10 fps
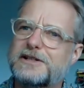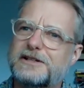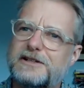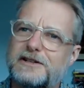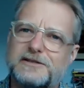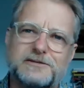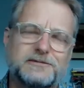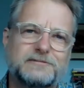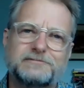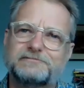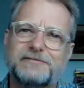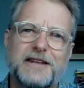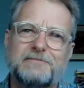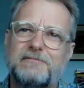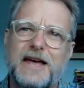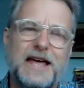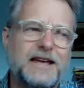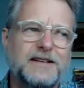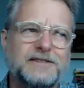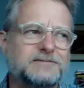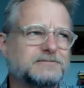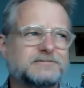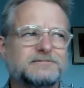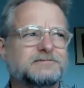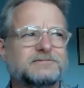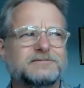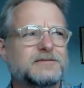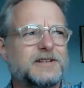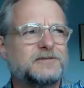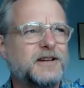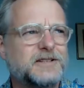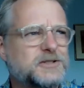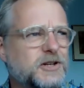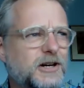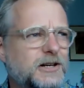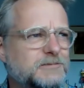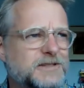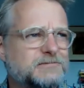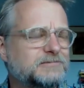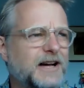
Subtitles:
and it may affect jobs.